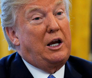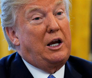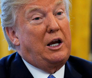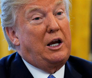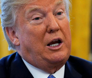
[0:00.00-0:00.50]

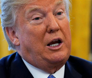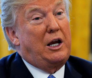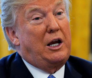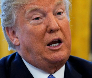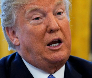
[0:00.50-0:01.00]

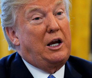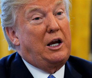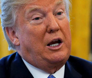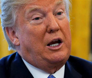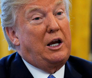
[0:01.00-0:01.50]

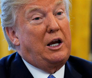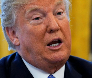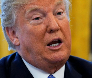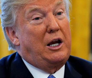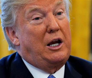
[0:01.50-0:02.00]

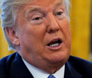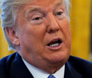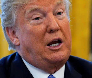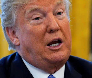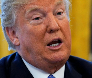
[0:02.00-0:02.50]

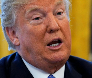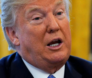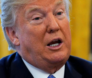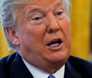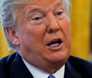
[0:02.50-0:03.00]

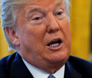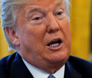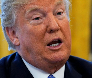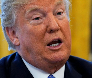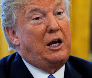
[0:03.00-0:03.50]

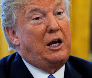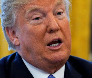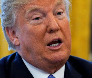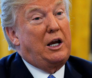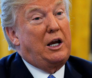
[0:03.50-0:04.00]
(no lip movement)